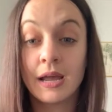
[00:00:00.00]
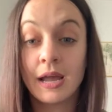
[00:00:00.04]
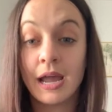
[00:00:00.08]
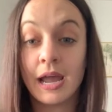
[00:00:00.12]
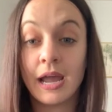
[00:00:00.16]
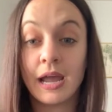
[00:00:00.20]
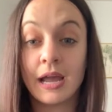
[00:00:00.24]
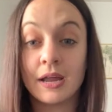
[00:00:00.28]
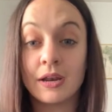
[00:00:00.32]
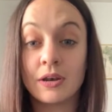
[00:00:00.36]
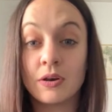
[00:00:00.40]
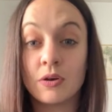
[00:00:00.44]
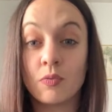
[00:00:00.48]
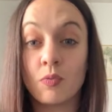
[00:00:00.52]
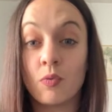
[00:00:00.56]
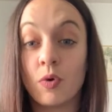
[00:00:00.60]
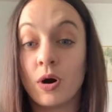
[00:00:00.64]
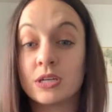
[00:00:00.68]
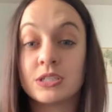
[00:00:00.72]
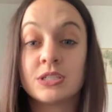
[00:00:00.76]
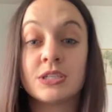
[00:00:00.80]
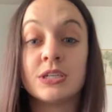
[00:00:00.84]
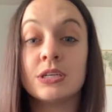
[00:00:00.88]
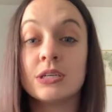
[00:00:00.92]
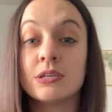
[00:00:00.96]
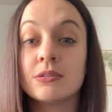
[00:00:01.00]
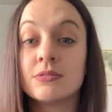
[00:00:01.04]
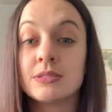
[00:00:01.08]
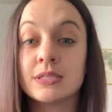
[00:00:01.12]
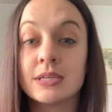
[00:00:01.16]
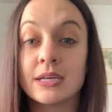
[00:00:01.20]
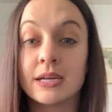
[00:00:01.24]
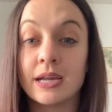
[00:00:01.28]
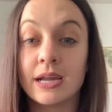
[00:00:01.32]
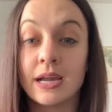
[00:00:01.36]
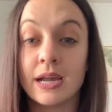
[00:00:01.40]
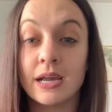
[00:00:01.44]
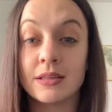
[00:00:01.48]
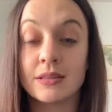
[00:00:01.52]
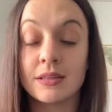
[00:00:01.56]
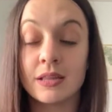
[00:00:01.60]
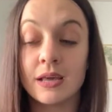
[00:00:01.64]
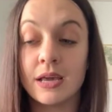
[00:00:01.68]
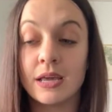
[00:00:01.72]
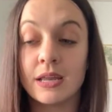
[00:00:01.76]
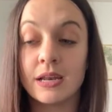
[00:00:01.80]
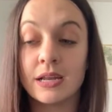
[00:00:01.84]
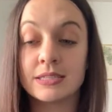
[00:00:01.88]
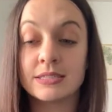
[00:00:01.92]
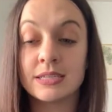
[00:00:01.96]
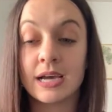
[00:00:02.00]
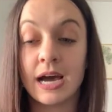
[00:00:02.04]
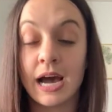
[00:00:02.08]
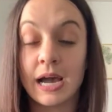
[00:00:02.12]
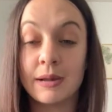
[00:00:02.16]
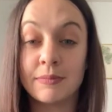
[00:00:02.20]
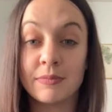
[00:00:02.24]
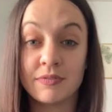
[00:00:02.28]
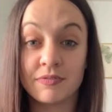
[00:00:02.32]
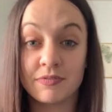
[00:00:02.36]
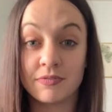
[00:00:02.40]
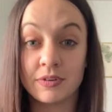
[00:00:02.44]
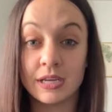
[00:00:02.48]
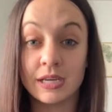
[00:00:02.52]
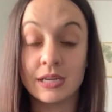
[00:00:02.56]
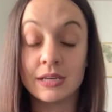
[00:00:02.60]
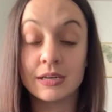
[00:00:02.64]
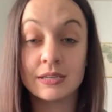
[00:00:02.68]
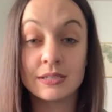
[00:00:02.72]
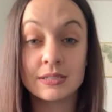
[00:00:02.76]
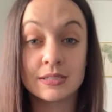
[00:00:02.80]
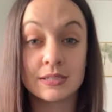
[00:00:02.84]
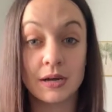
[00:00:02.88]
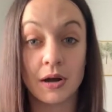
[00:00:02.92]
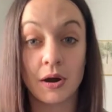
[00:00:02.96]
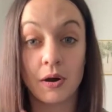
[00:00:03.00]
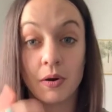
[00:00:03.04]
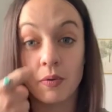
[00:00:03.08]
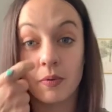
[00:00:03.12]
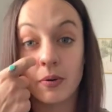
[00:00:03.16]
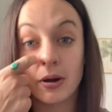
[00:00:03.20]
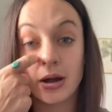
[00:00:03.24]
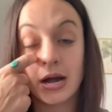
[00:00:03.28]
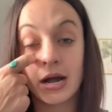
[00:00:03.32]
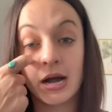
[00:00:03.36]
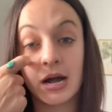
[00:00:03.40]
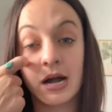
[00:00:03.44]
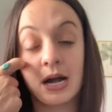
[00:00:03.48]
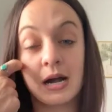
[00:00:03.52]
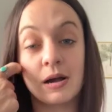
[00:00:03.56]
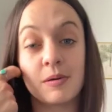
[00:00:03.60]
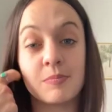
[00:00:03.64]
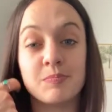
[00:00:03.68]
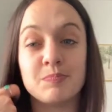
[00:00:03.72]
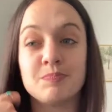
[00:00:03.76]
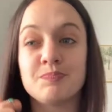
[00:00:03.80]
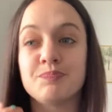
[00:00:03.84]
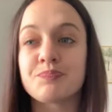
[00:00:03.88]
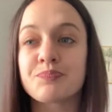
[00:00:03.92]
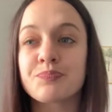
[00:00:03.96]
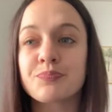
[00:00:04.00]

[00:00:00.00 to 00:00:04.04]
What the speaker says: and want to use it in a time of need. So, and